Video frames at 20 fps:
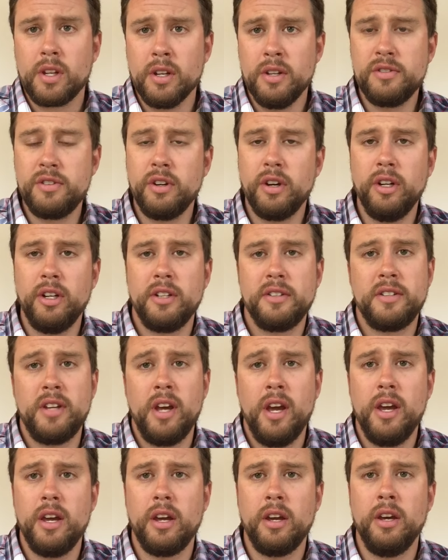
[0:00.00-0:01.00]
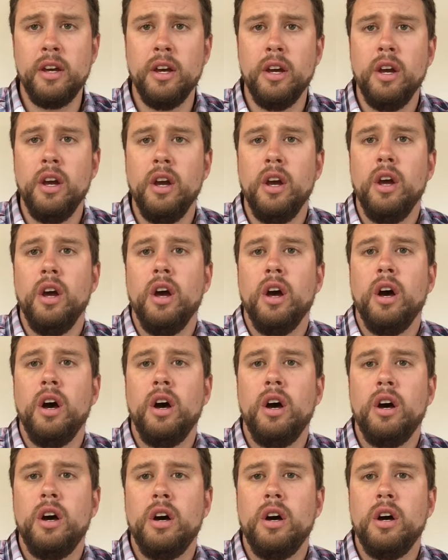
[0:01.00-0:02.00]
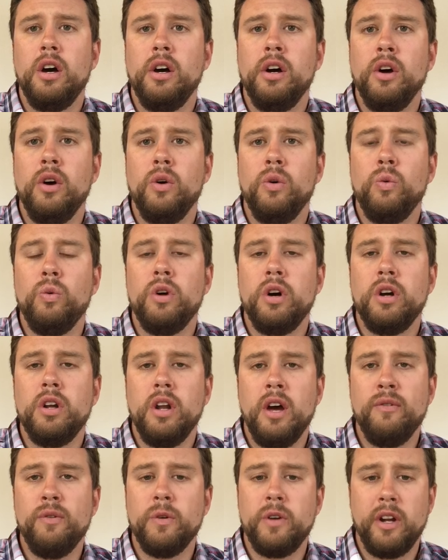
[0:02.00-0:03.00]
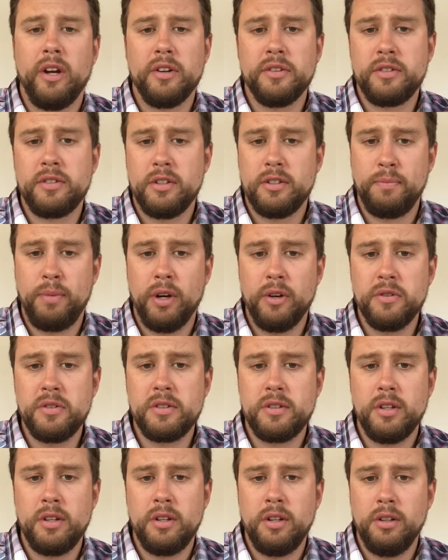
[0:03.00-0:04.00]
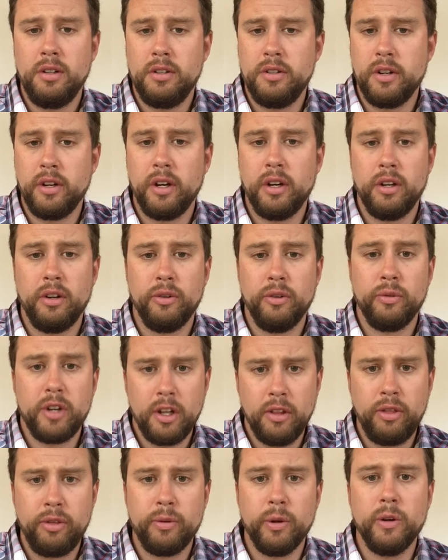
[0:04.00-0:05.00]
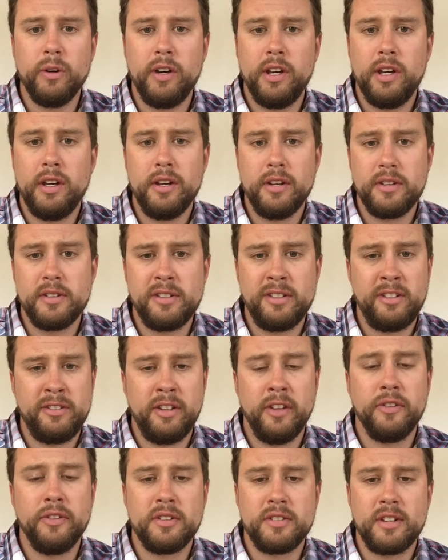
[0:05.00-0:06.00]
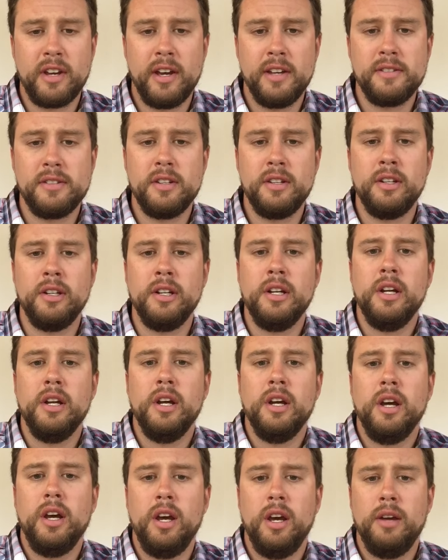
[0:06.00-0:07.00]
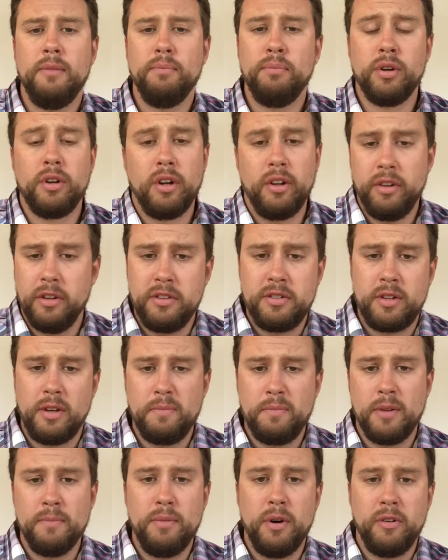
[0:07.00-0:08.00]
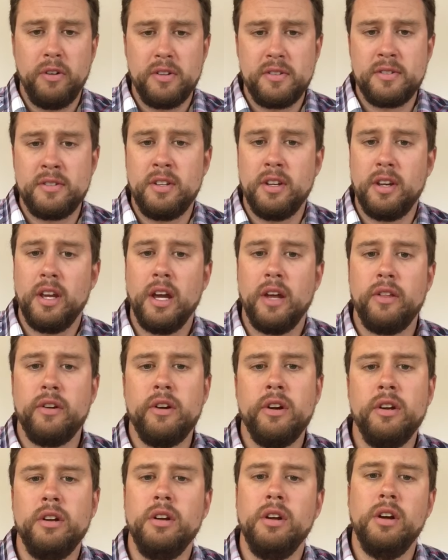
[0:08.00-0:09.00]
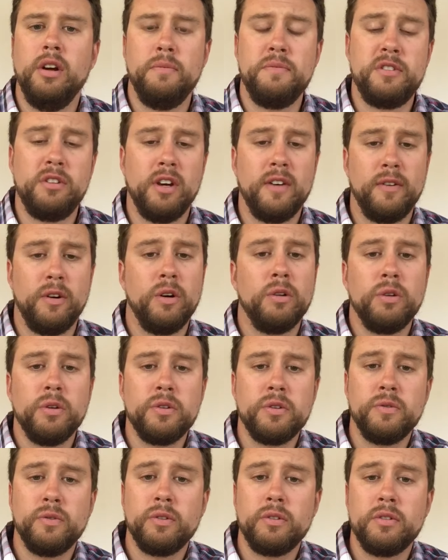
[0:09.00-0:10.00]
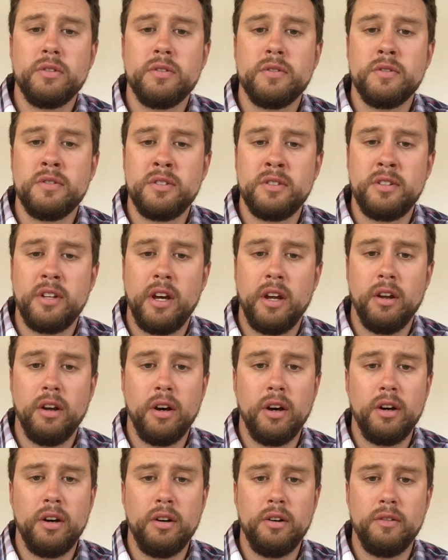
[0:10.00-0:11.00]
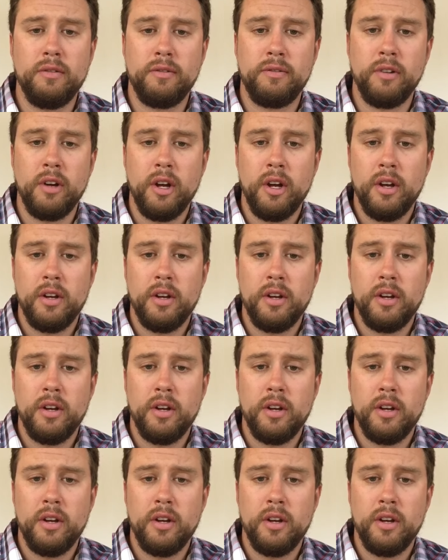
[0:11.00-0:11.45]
and so you're going to take uh, what everyone else has posted, and you're going to read through it and synthesize it and put all those subcomponents together. Um, so you'll have a whole set of